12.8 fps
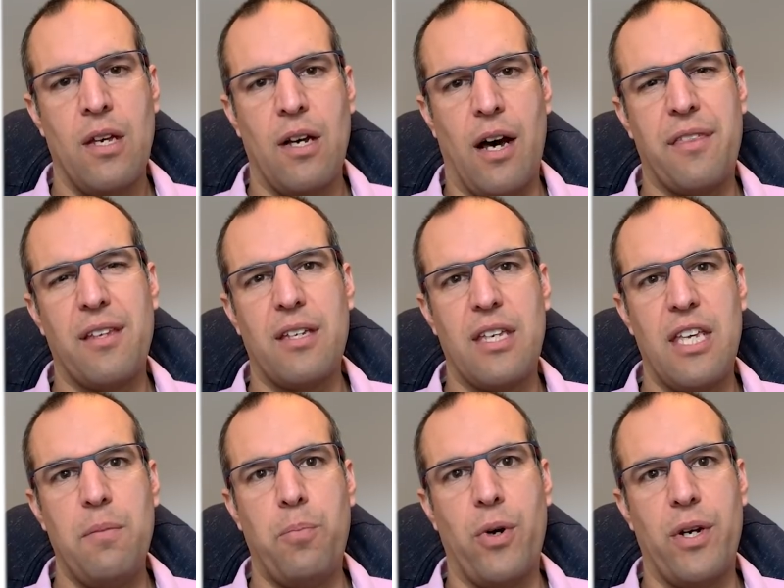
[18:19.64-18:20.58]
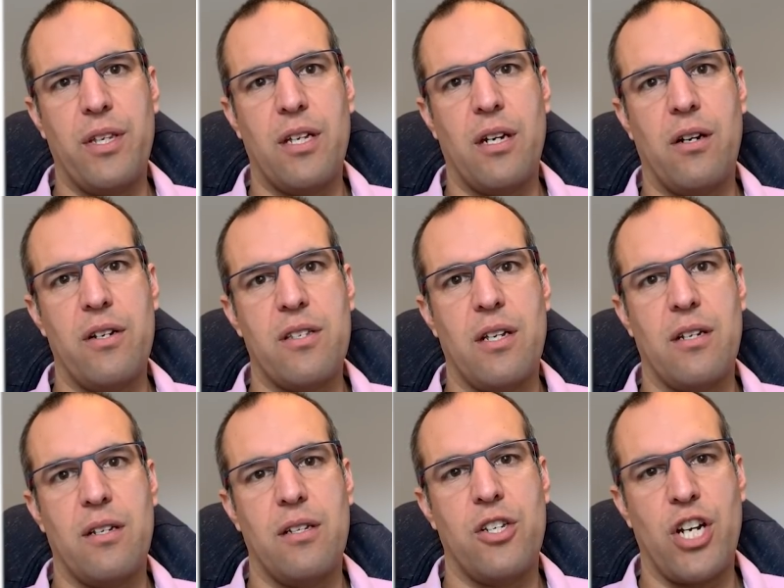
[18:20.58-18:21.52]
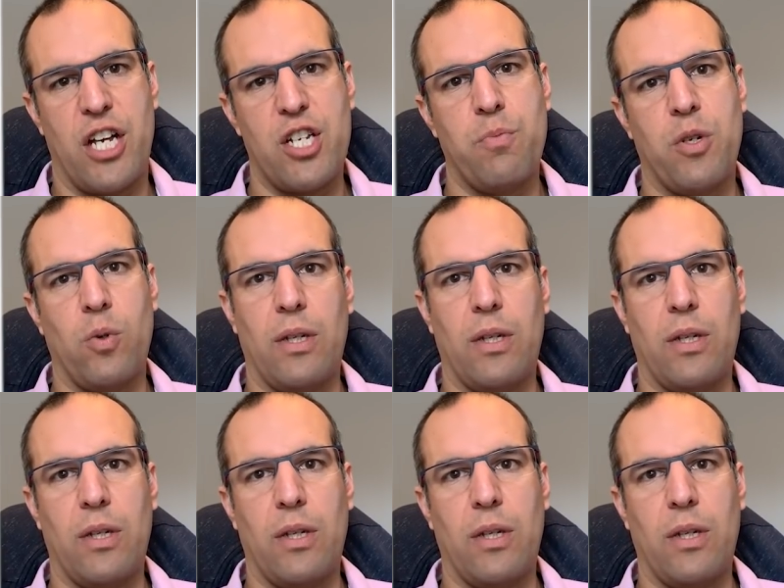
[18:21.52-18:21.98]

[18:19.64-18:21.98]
I think the key point here is that judgment